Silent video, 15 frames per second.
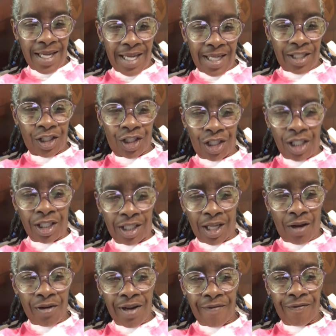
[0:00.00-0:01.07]
She saw
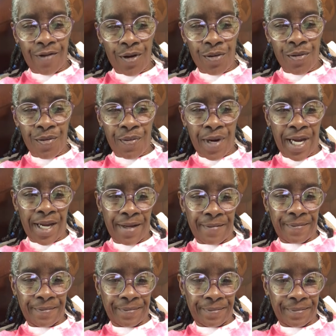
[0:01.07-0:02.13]
that flow wet.
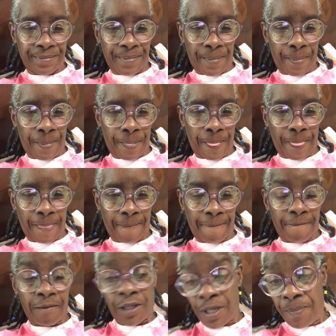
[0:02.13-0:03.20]

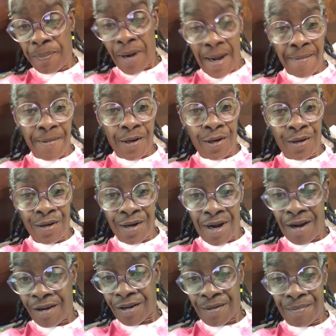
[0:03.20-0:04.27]
She probably heard
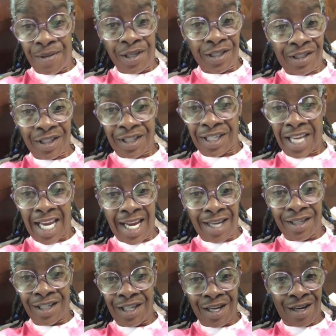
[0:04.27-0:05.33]
Uncle Buster tell
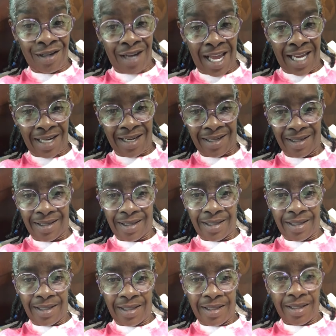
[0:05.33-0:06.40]
the young lady.
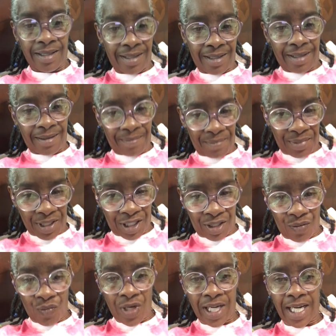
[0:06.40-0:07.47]
But she
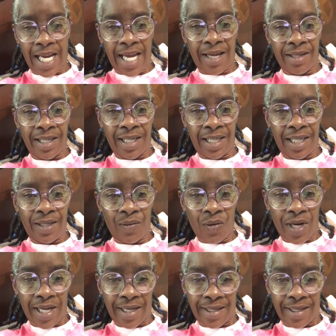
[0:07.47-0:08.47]
went down there anyway.